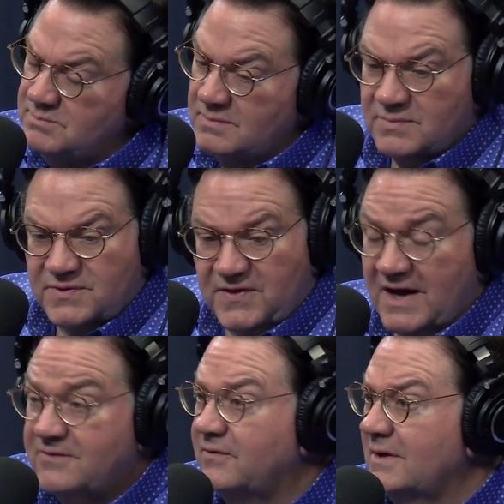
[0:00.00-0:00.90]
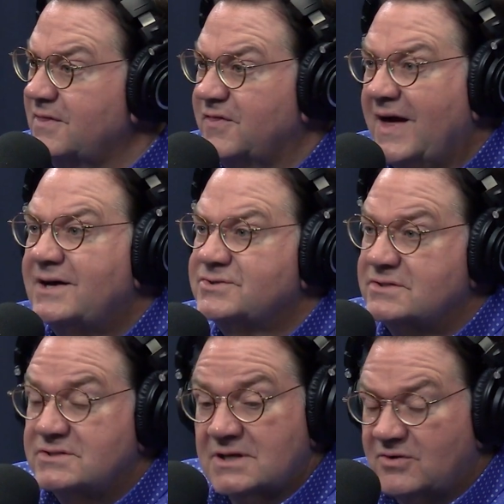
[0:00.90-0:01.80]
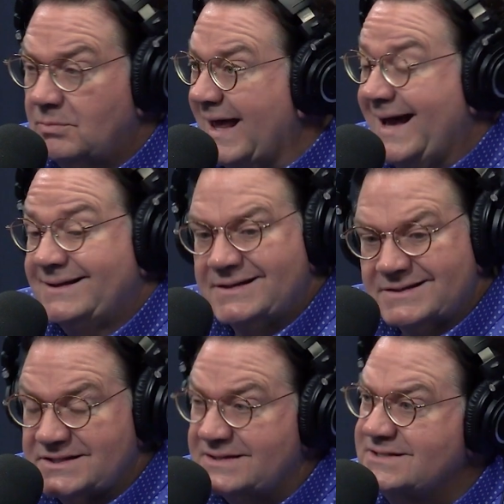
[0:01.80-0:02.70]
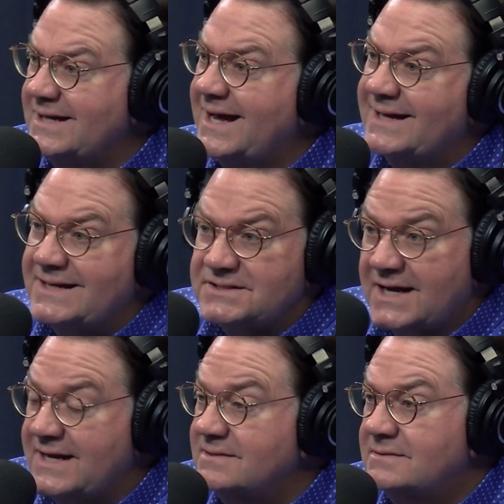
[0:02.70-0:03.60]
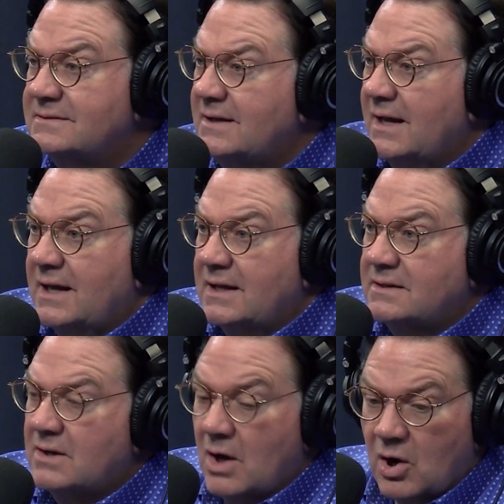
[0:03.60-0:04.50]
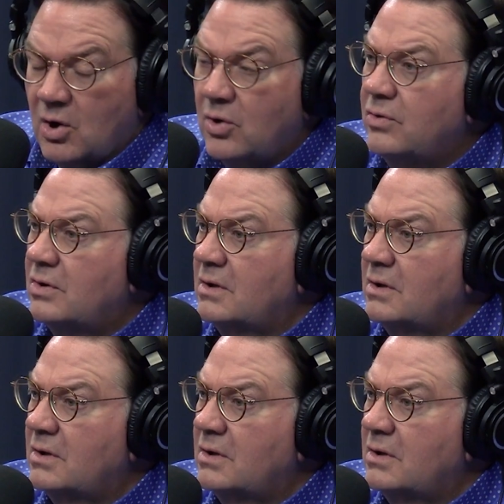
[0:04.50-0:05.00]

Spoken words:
Thankfully, thousands of them landed in Cincinnati and Dayton and all